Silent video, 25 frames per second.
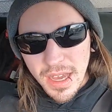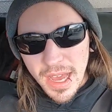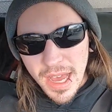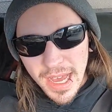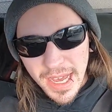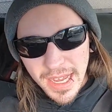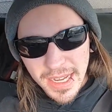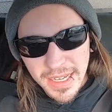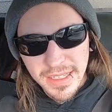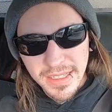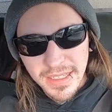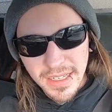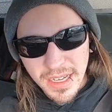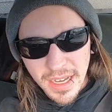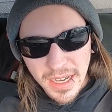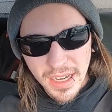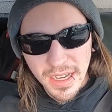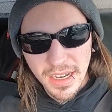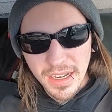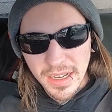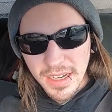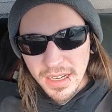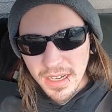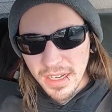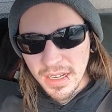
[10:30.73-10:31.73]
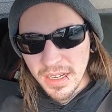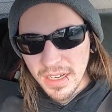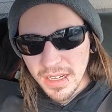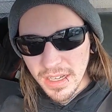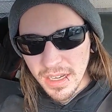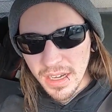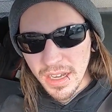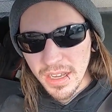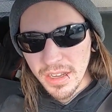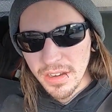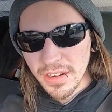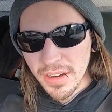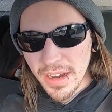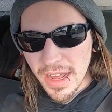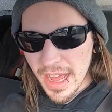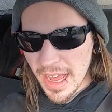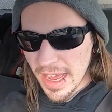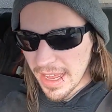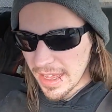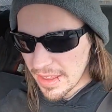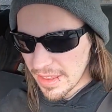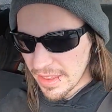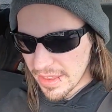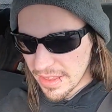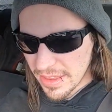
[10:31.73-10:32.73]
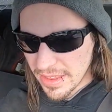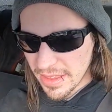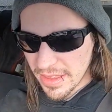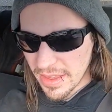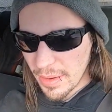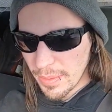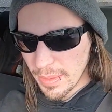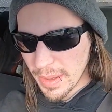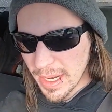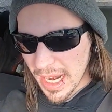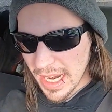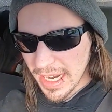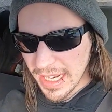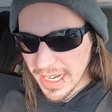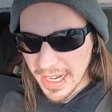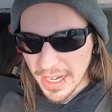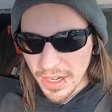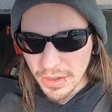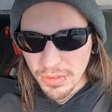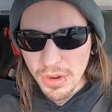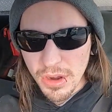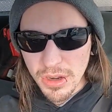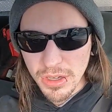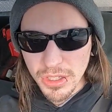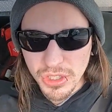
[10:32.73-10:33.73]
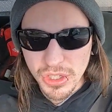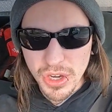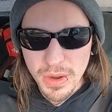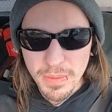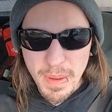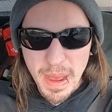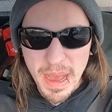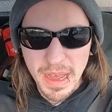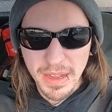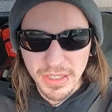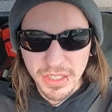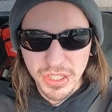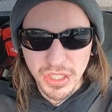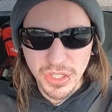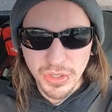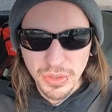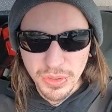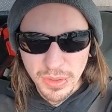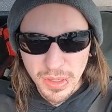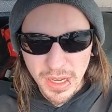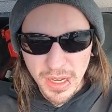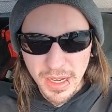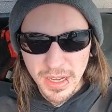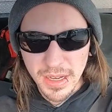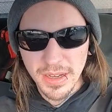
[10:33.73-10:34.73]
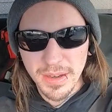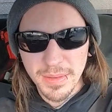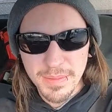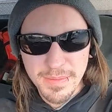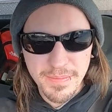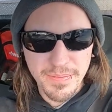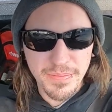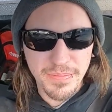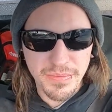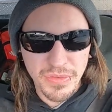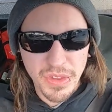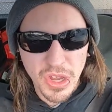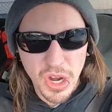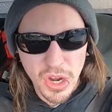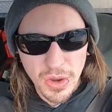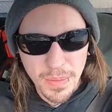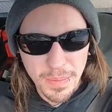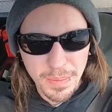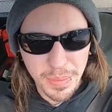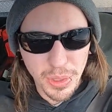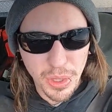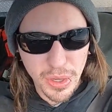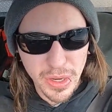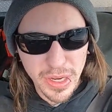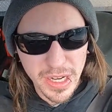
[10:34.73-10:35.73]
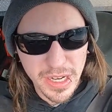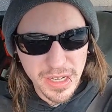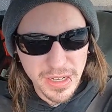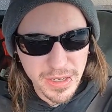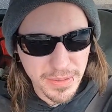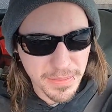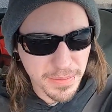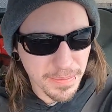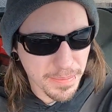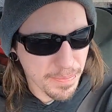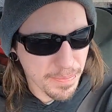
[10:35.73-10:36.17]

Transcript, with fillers: And other than that, then we gotta get a road trip out to our employer.